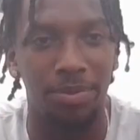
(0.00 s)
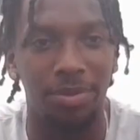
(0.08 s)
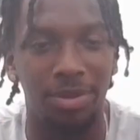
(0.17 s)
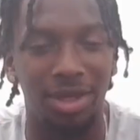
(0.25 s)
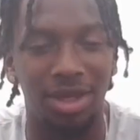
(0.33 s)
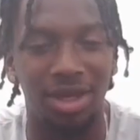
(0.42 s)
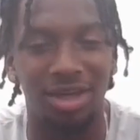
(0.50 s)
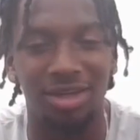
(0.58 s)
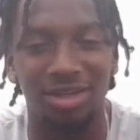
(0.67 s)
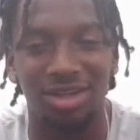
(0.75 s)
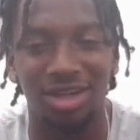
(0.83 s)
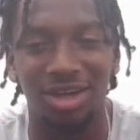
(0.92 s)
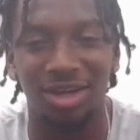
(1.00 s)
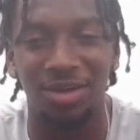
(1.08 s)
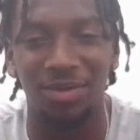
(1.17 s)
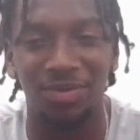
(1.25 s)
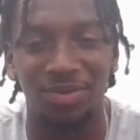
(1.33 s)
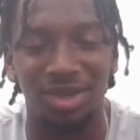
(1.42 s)
Yeah.
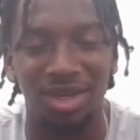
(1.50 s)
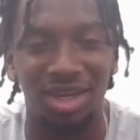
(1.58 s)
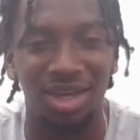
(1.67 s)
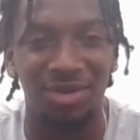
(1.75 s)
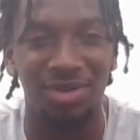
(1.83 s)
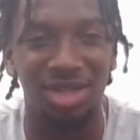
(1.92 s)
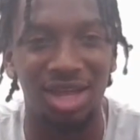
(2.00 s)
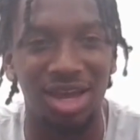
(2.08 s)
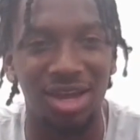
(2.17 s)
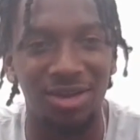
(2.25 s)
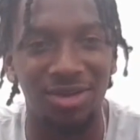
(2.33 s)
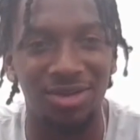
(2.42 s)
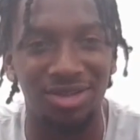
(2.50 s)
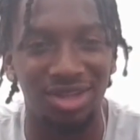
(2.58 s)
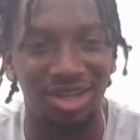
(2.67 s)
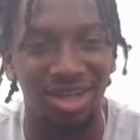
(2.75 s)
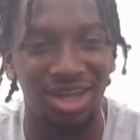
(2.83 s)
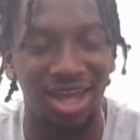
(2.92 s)
It was loud,
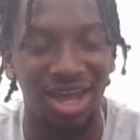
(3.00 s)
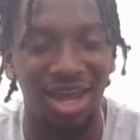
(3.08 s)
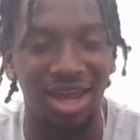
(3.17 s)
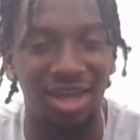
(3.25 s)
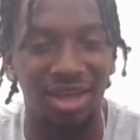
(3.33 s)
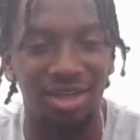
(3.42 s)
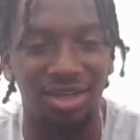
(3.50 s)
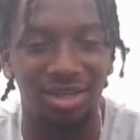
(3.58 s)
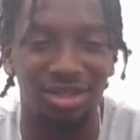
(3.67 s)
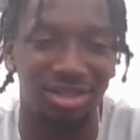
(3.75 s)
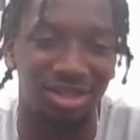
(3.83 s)
and